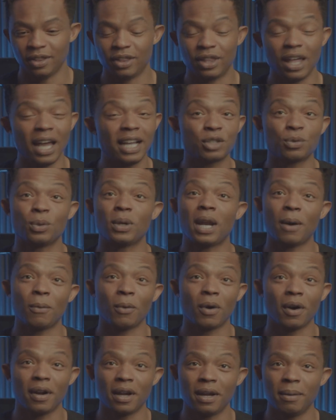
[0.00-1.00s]
That's what I
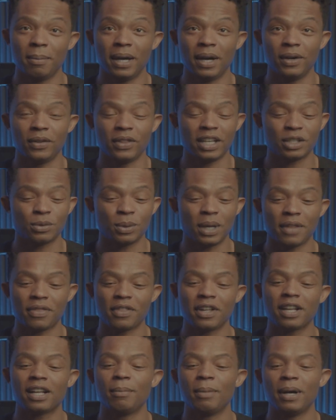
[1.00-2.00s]
worry about. That's what I
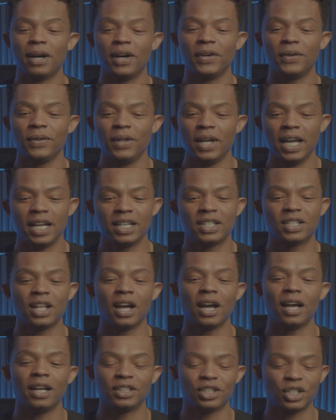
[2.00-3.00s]
think about it's
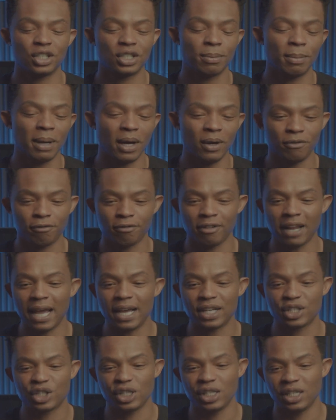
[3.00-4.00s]
not just about
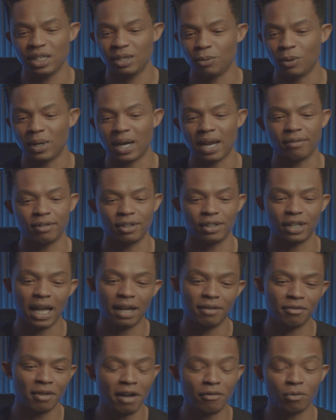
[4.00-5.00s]
flashy whatever.
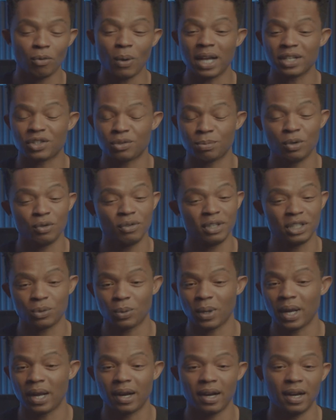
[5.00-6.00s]
I've I've watched movies
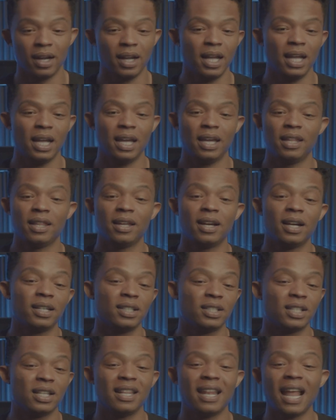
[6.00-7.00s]
where
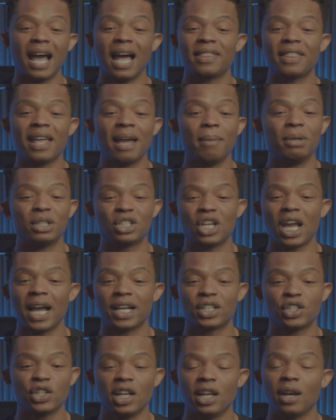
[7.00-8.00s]
there's not that much
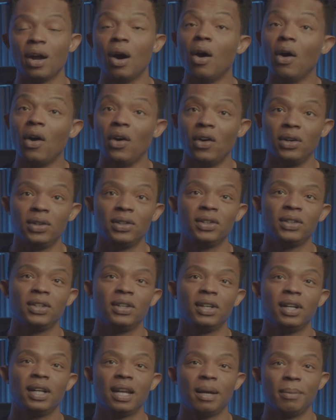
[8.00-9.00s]
action at all,
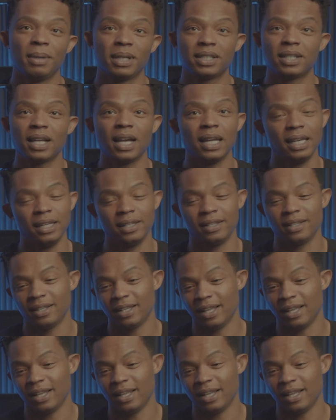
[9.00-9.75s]
and I'm excited.